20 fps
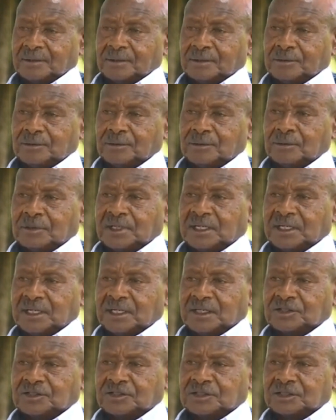who are
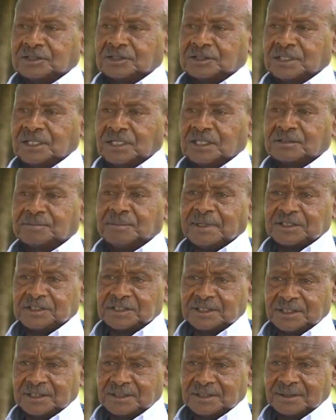like
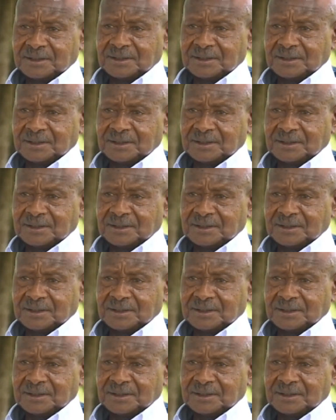68%